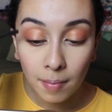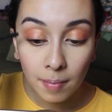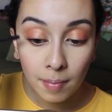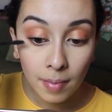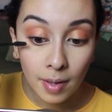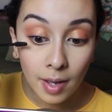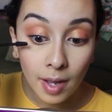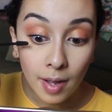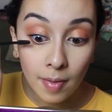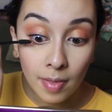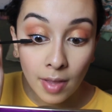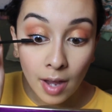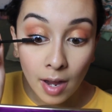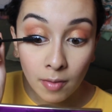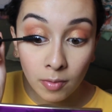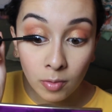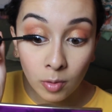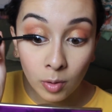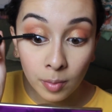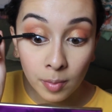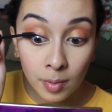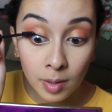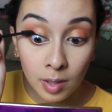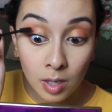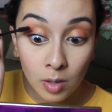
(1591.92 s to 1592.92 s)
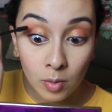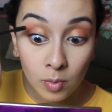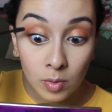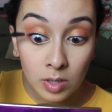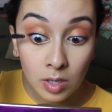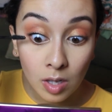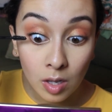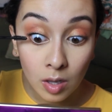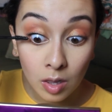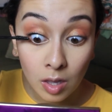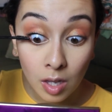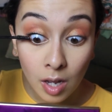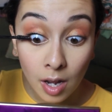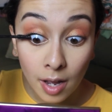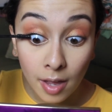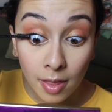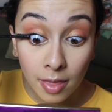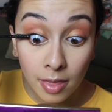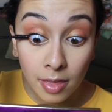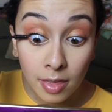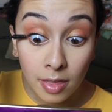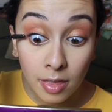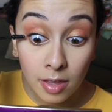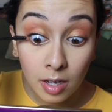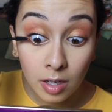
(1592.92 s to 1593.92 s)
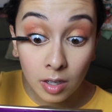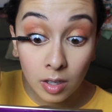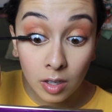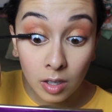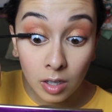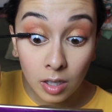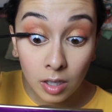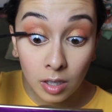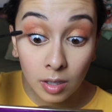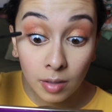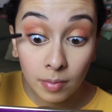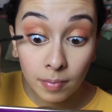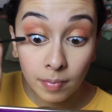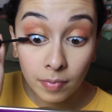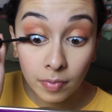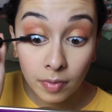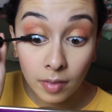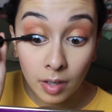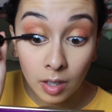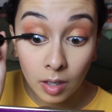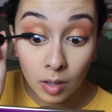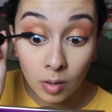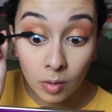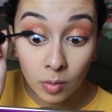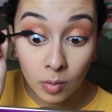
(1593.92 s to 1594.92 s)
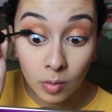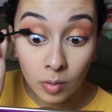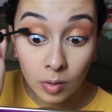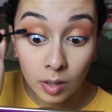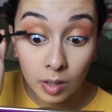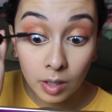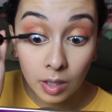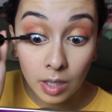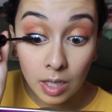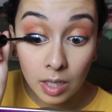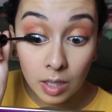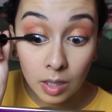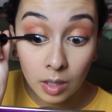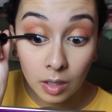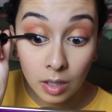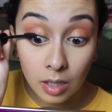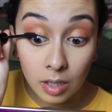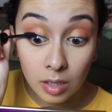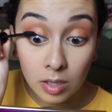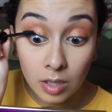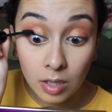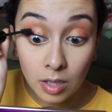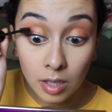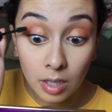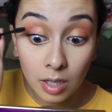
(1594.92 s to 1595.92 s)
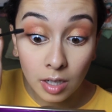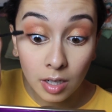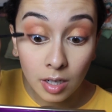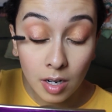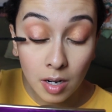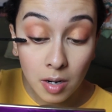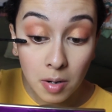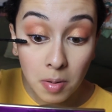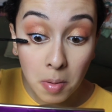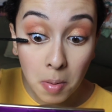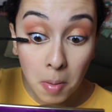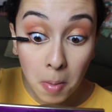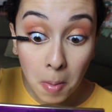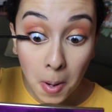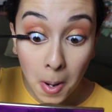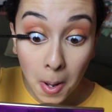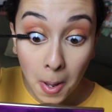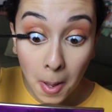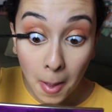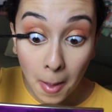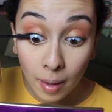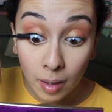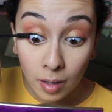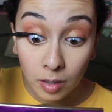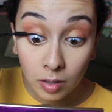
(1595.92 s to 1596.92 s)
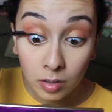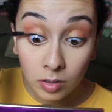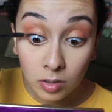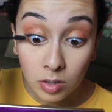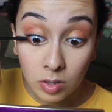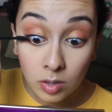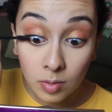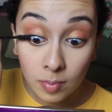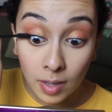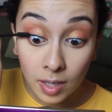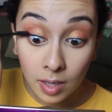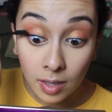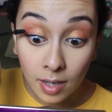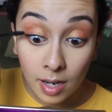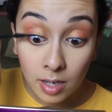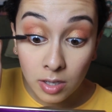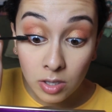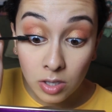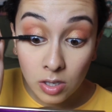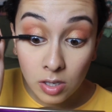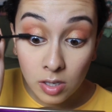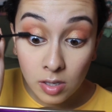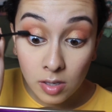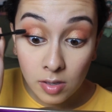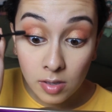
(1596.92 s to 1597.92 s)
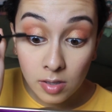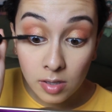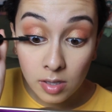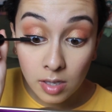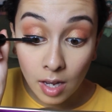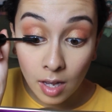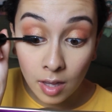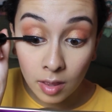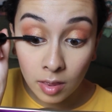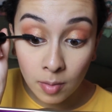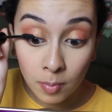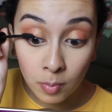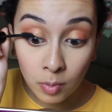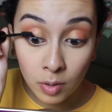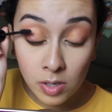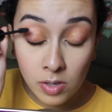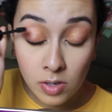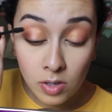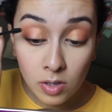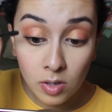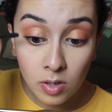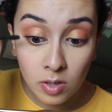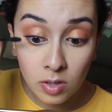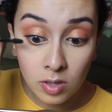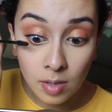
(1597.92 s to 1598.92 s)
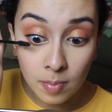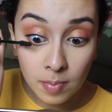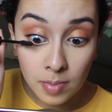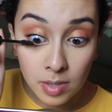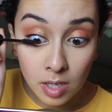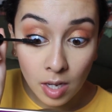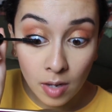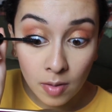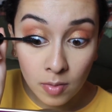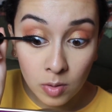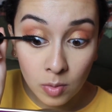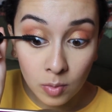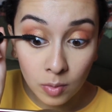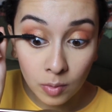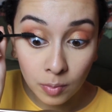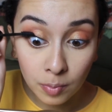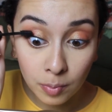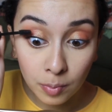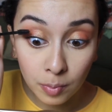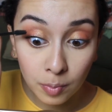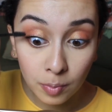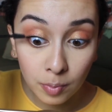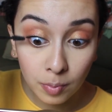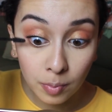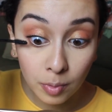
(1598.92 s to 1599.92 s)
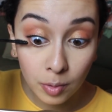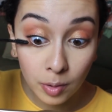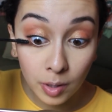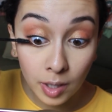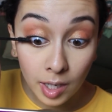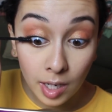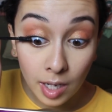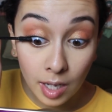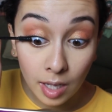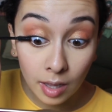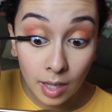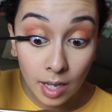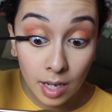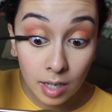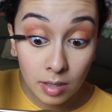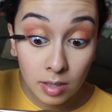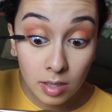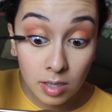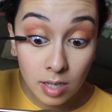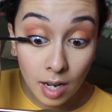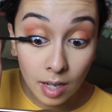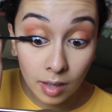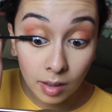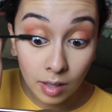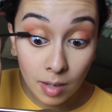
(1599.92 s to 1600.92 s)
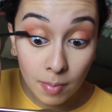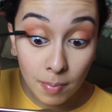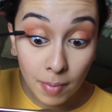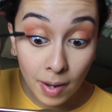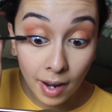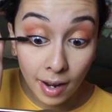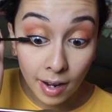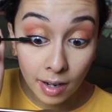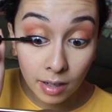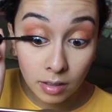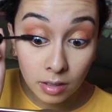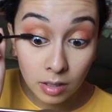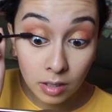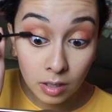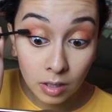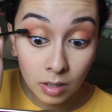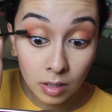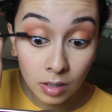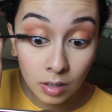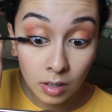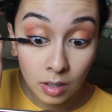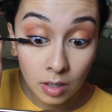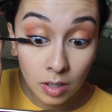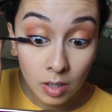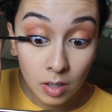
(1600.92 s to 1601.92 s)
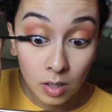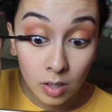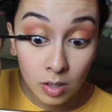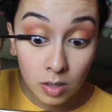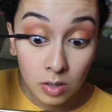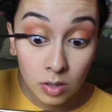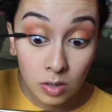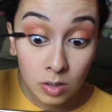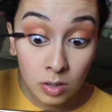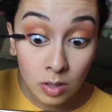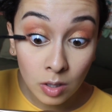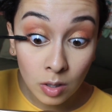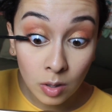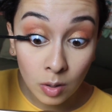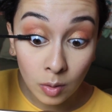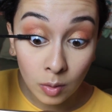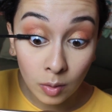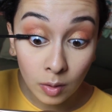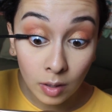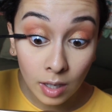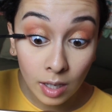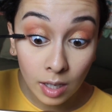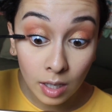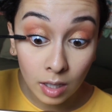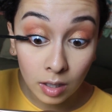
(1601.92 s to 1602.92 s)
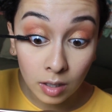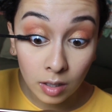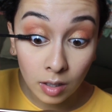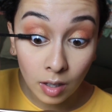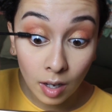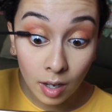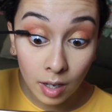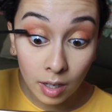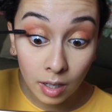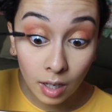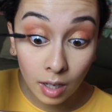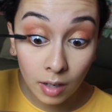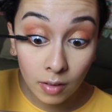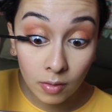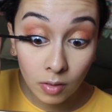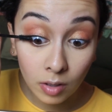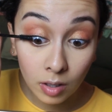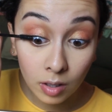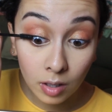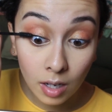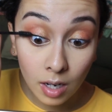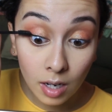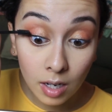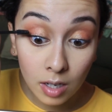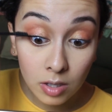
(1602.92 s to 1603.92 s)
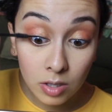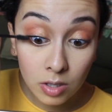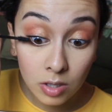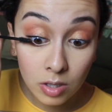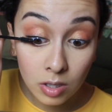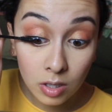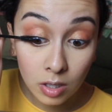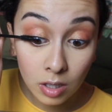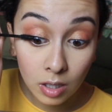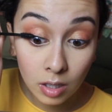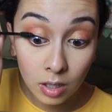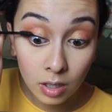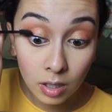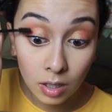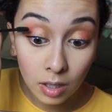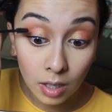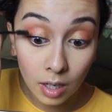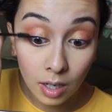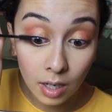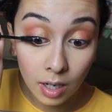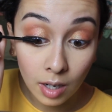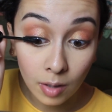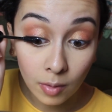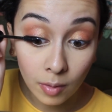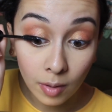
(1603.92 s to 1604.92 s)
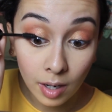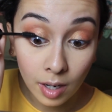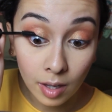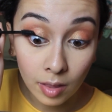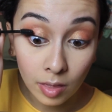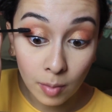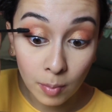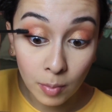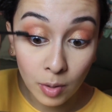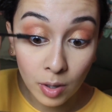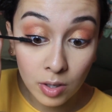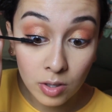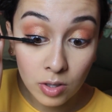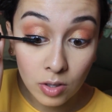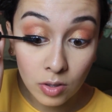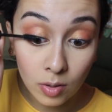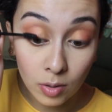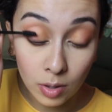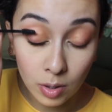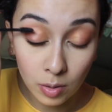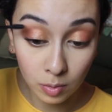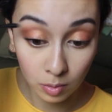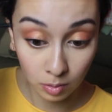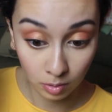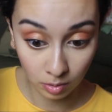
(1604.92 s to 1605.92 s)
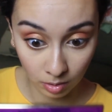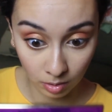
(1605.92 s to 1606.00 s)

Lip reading: but that formula was a lot thicker and it really clinged on to my lashes, and the bristles themselves were pretty like tightly packed, so it got every lash that I ran the brush through.